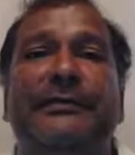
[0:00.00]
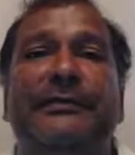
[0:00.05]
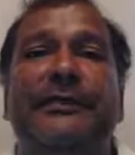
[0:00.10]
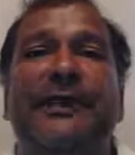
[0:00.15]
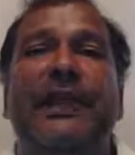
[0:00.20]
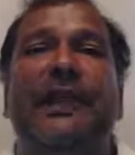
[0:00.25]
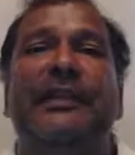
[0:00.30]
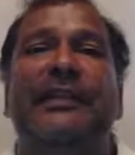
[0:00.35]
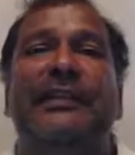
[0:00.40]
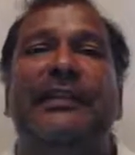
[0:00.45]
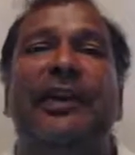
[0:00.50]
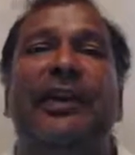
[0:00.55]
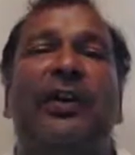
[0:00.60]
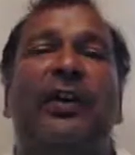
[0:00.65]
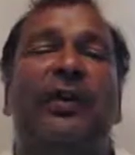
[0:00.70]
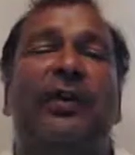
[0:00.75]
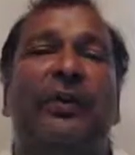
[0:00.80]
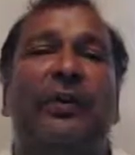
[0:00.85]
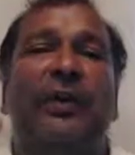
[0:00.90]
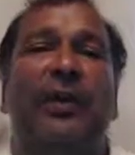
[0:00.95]
And
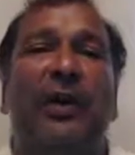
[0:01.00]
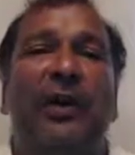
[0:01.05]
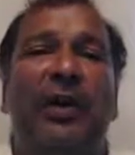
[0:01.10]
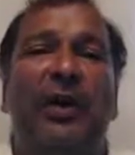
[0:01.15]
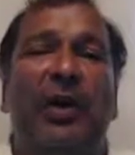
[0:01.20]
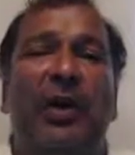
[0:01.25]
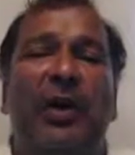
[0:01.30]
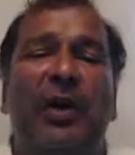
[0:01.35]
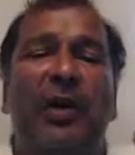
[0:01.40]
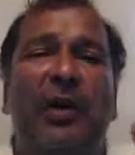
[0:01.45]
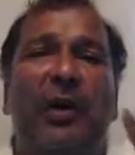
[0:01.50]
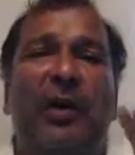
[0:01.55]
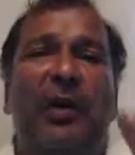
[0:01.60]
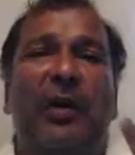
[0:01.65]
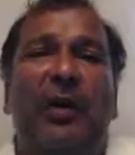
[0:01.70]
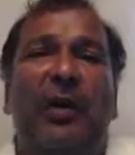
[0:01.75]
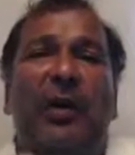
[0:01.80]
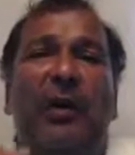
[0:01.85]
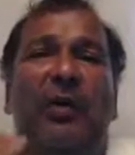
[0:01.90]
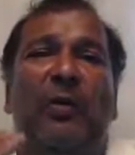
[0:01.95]
so
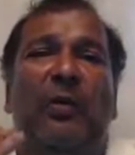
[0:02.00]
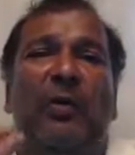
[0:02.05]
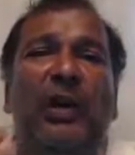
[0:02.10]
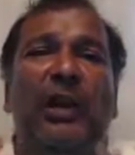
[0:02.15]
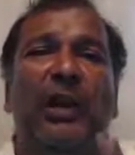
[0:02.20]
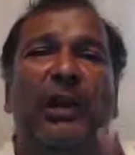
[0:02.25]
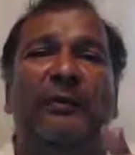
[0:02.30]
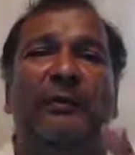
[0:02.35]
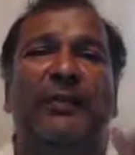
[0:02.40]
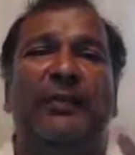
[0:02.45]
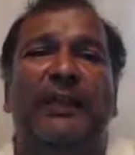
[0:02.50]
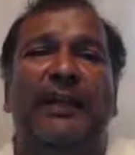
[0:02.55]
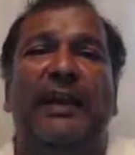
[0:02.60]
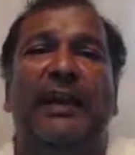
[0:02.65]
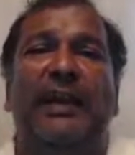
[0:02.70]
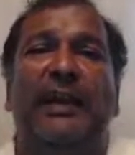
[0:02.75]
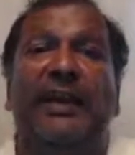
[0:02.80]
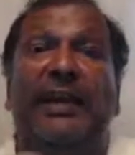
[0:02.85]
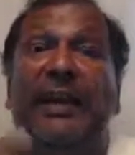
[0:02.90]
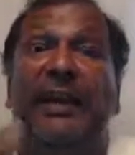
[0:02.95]
what I'm
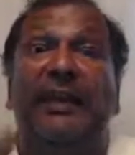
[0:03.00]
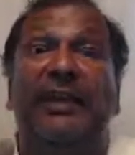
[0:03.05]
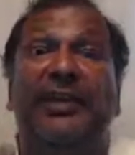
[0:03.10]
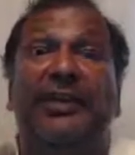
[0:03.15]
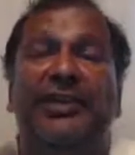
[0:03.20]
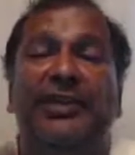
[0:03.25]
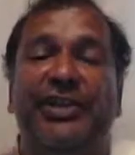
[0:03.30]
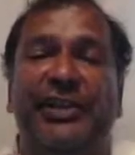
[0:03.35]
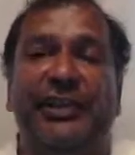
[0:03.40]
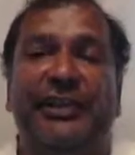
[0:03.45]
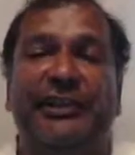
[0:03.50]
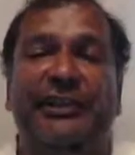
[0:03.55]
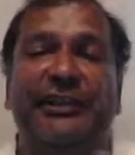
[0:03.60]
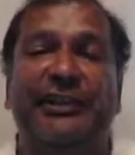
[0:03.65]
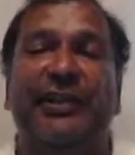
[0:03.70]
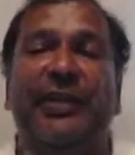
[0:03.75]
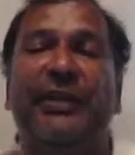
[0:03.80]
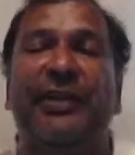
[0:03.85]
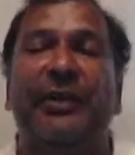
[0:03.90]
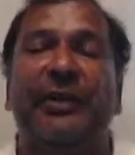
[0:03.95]
saying, energy is
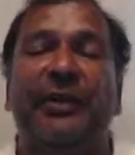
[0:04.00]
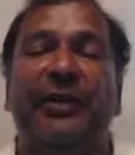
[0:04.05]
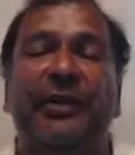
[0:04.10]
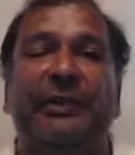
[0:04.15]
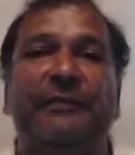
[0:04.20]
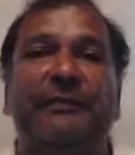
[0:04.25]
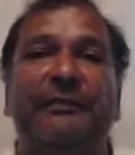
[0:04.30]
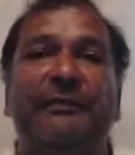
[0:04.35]
another one.